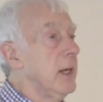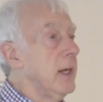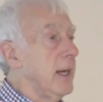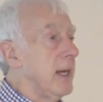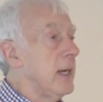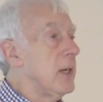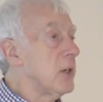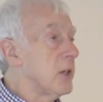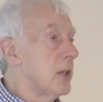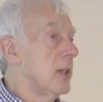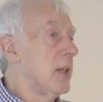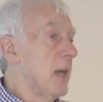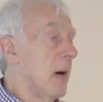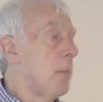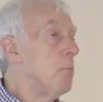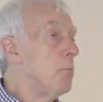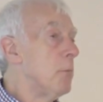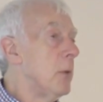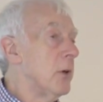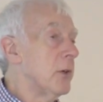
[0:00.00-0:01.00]
into
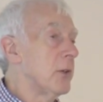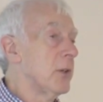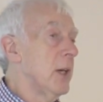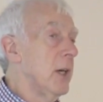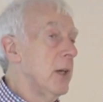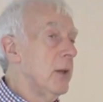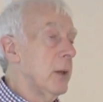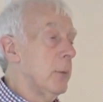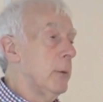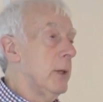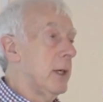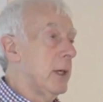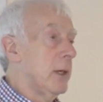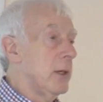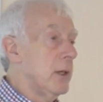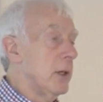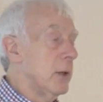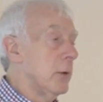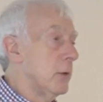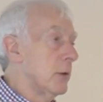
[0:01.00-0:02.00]
numbers that we can
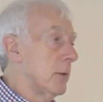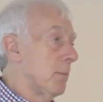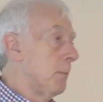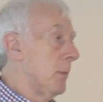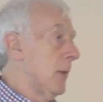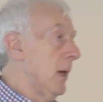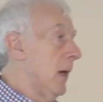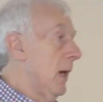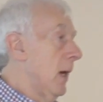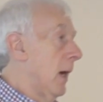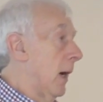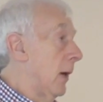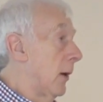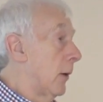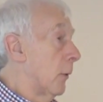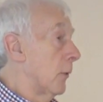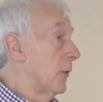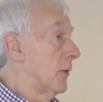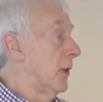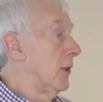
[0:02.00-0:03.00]
use. And of
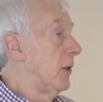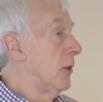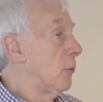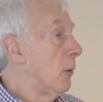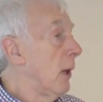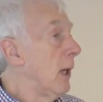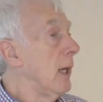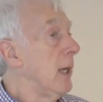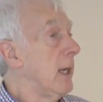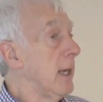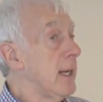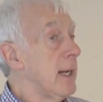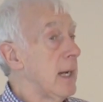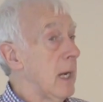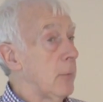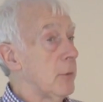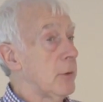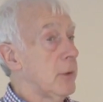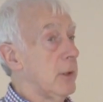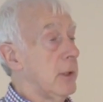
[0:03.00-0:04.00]
course, this is really leading
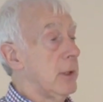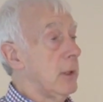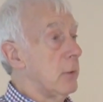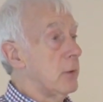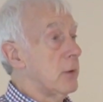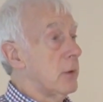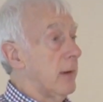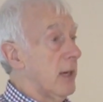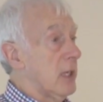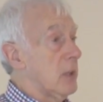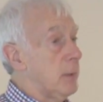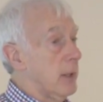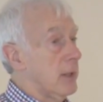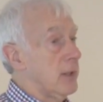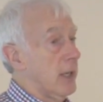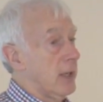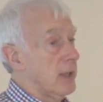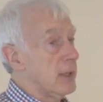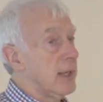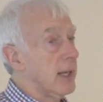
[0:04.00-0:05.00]
up to the use of
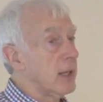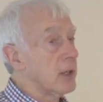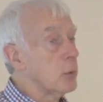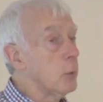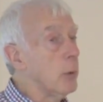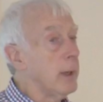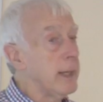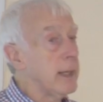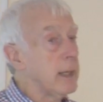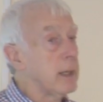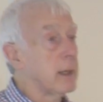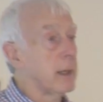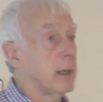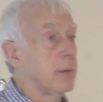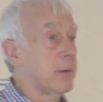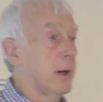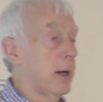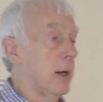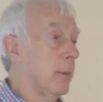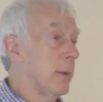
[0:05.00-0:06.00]
SPSS next week.
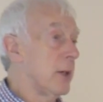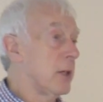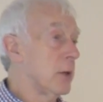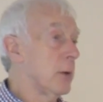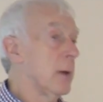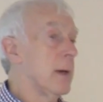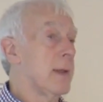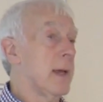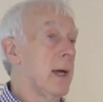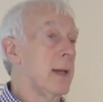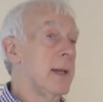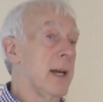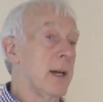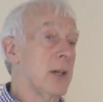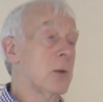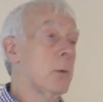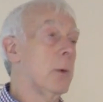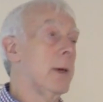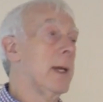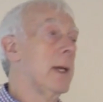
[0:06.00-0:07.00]
In fact, I'll be doing that
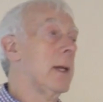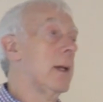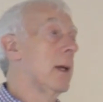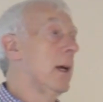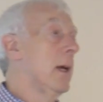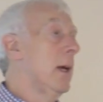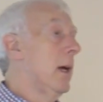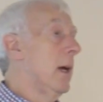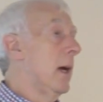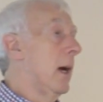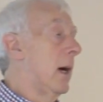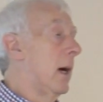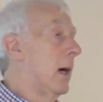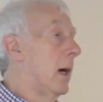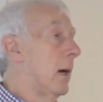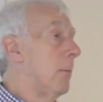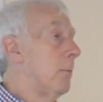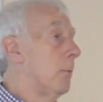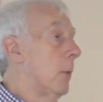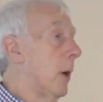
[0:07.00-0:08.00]
next week.
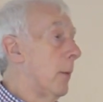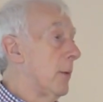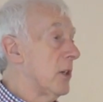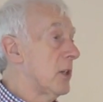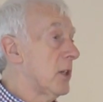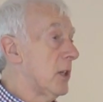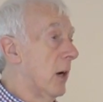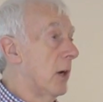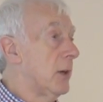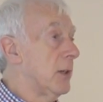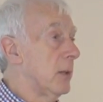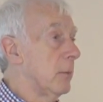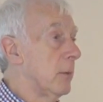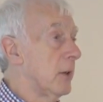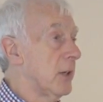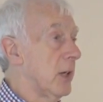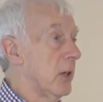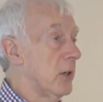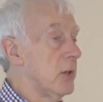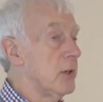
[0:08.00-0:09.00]
I'll be starting the
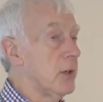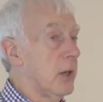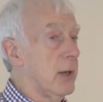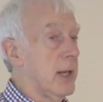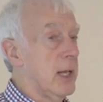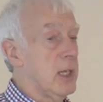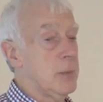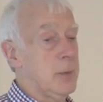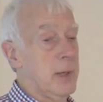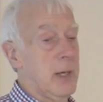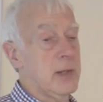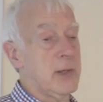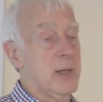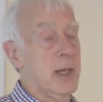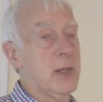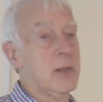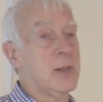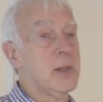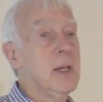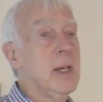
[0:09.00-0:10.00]
sessions on
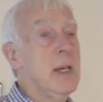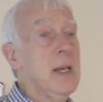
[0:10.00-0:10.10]
SPSS,